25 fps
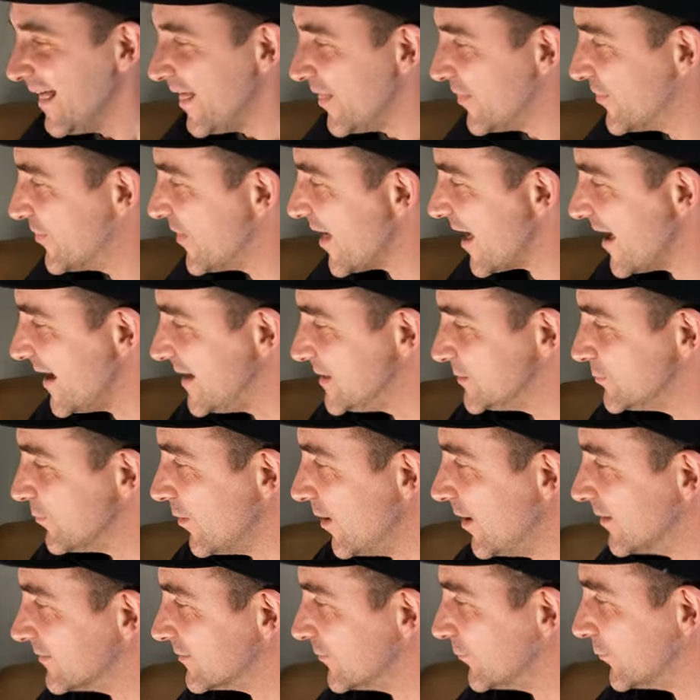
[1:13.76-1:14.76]
that is
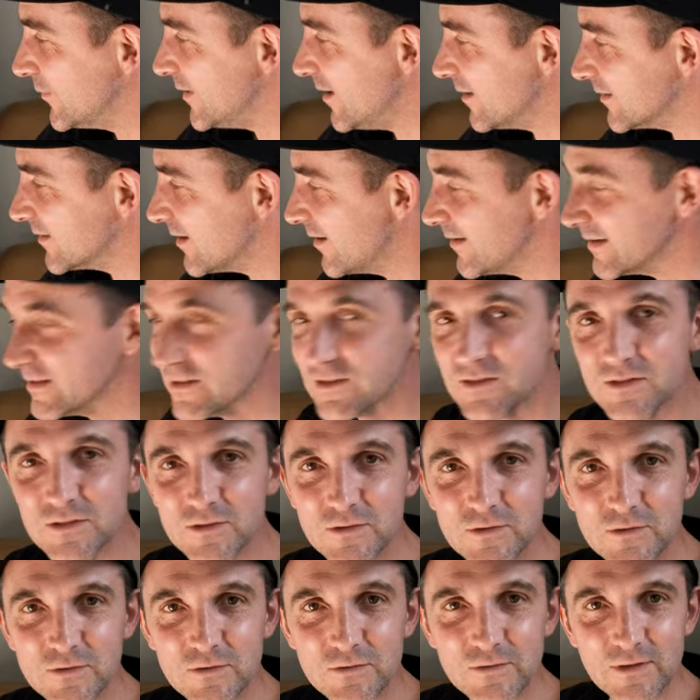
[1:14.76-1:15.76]
what we are going
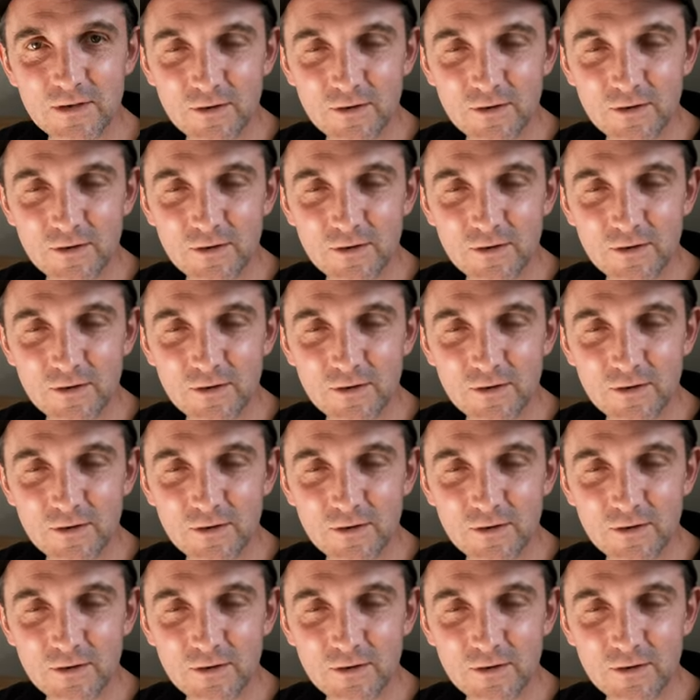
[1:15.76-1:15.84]
to